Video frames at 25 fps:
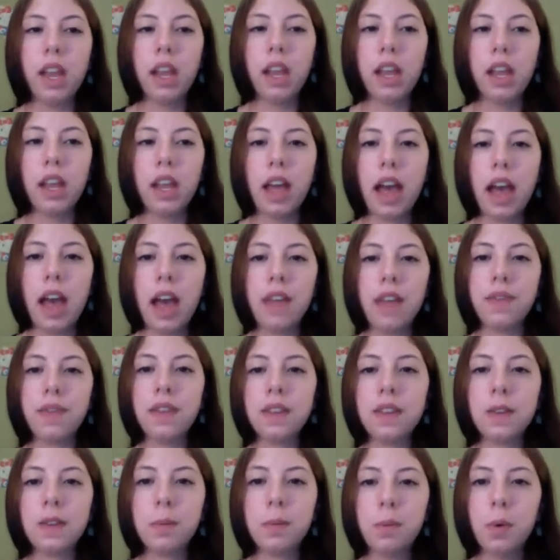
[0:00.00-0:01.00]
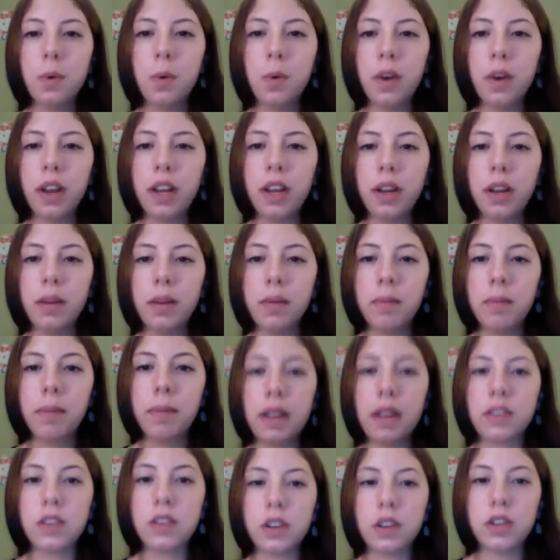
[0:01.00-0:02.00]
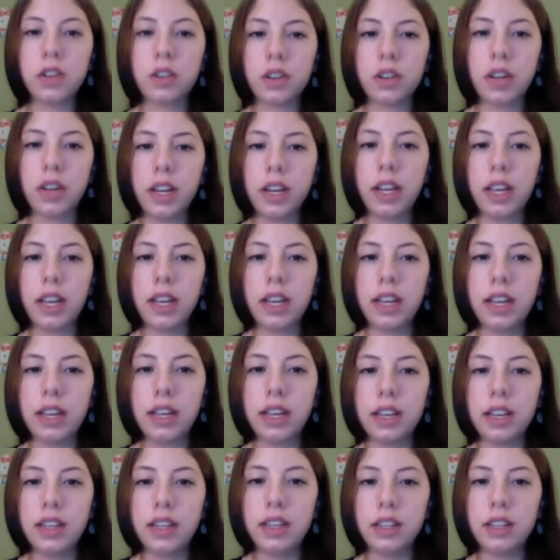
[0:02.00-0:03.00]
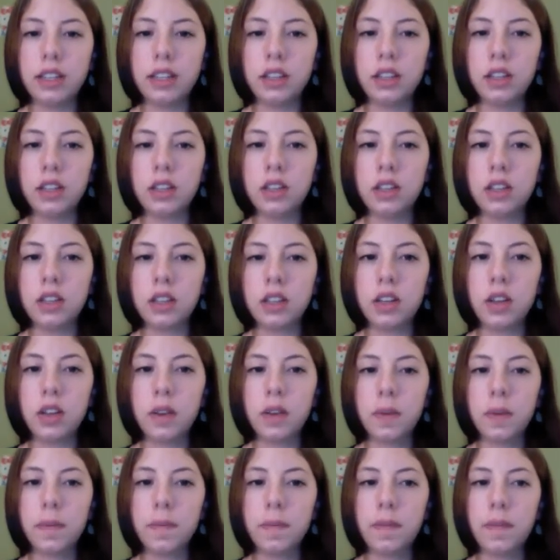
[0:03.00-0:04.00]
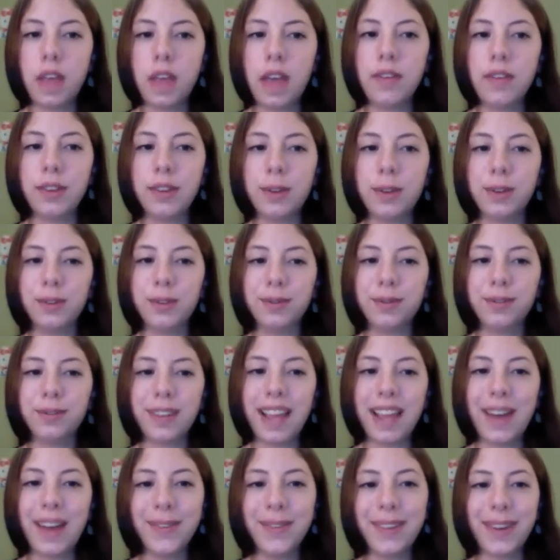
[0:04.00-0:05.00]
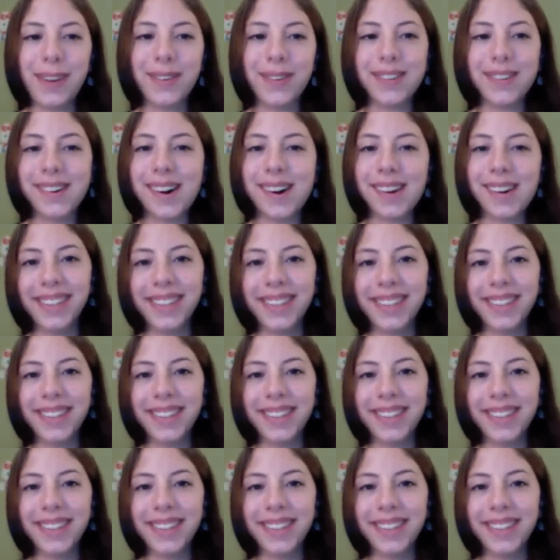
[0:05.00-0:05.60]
at this point, my surgery is. I have a little countdown clock.